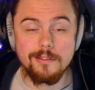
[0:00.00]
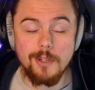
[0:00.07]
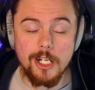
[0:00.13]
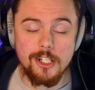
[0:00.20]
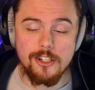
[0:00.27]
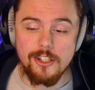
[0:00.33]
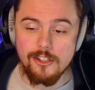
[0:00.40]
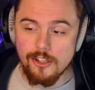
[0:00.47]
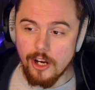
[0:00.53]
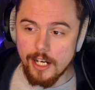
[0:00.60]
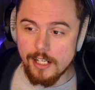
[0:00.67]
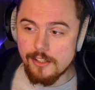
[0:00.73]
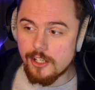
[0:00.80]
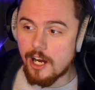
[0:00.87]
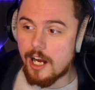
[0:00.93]
I just
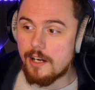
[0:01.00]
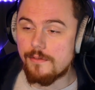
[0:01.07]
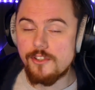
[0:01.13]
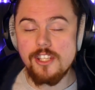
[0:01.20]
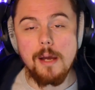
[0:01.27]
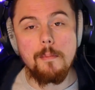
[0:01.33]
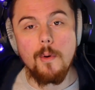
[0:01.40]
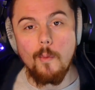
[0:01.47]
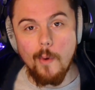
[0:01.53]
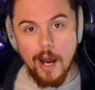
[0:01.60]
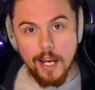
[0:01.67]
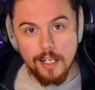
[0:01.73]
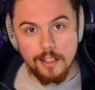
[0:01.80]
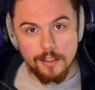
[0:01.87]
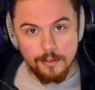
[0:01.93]
decided to kind of step
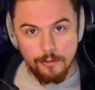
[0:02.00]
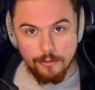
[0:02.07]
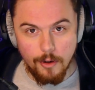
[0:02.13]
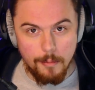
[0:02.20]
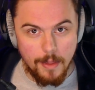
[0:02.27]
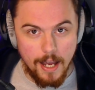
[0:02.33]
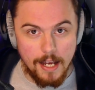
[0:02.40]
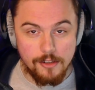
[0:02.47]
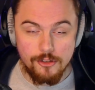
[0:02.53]
away from there.